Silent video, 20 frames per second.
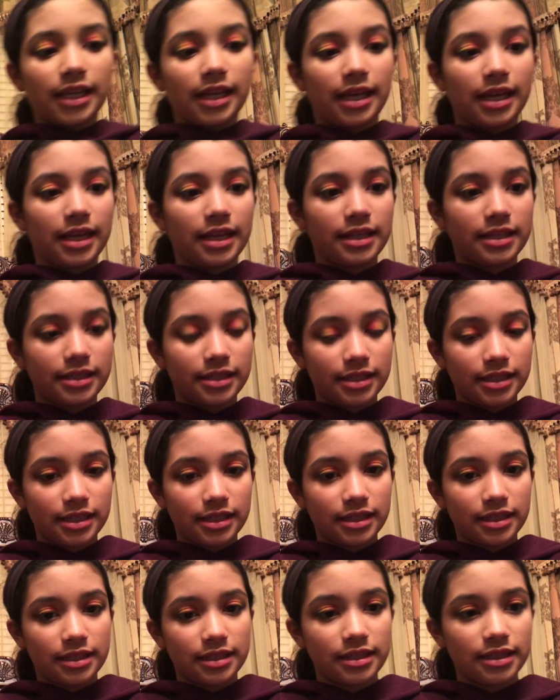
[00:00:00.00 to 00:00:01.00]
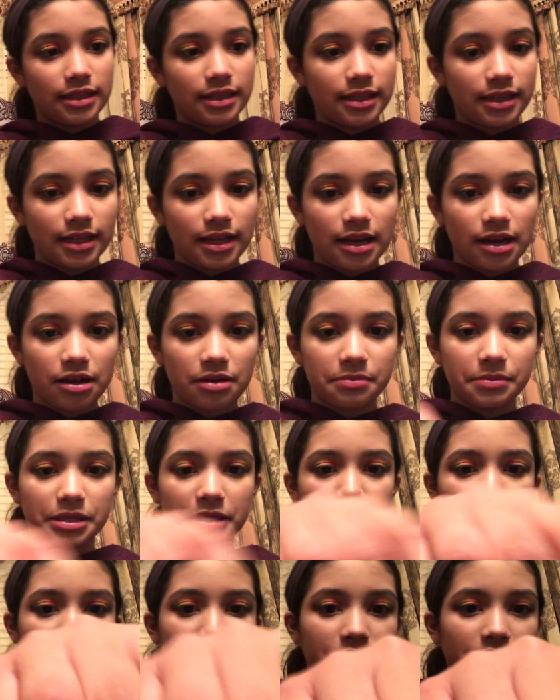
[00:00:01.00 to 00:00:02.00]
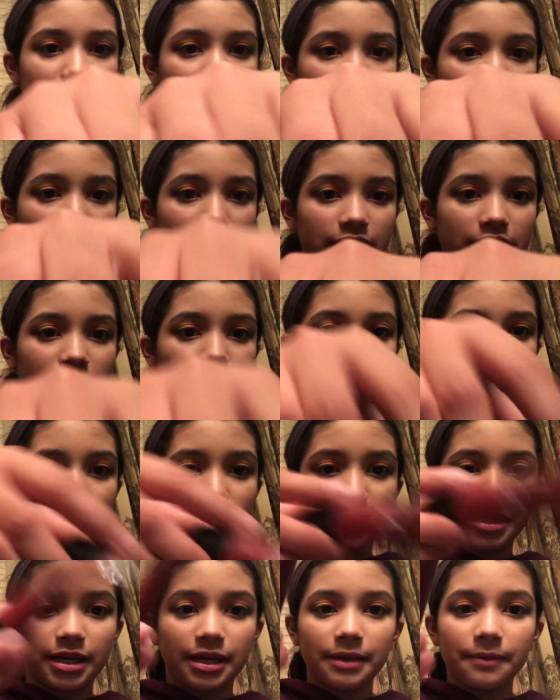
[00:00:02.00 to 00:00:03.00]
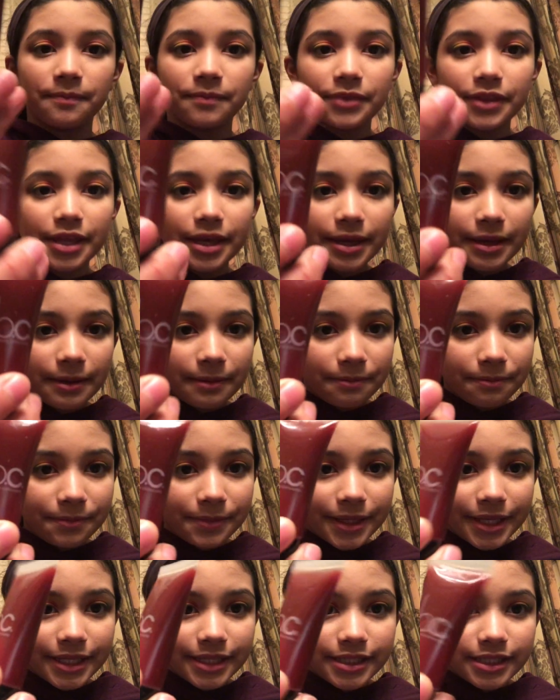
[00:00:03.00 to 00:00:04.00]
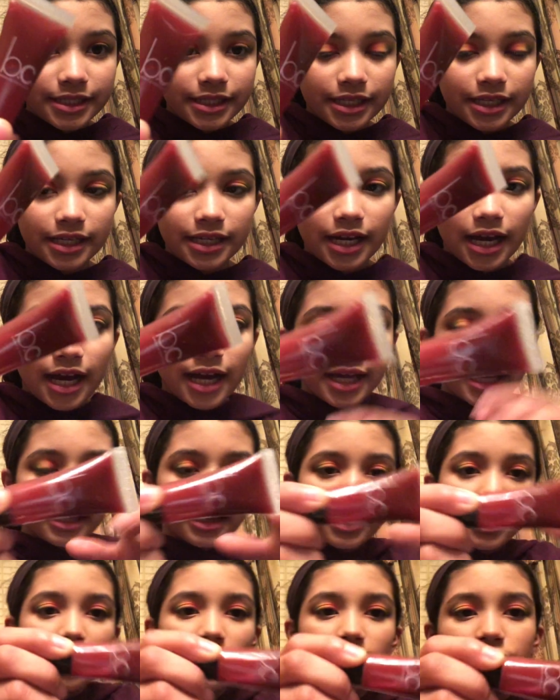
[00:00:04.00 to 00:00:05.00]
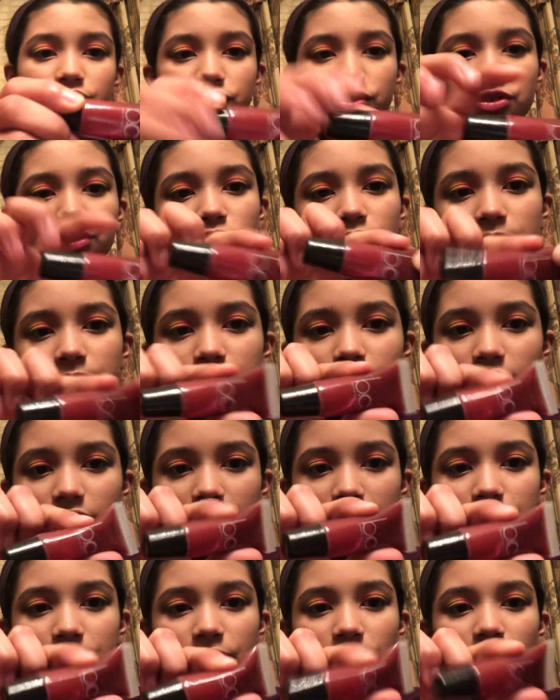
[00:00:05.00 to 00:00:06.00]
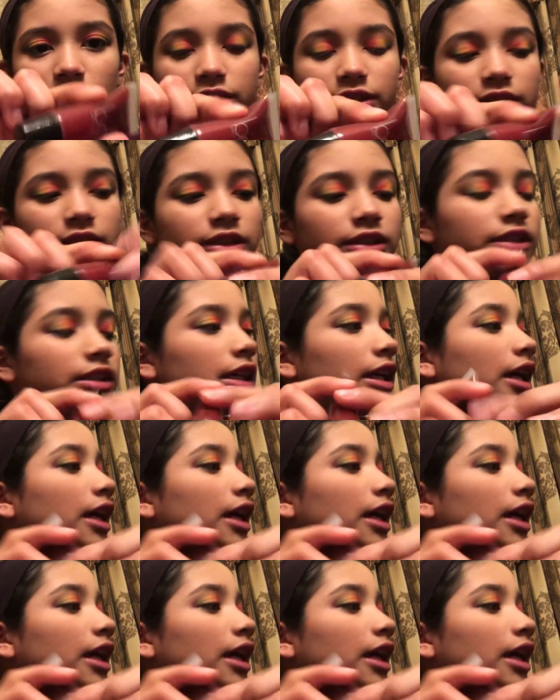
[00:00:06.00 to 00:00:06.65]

And now I'm going to put in my BC. I love tubed lip glosses,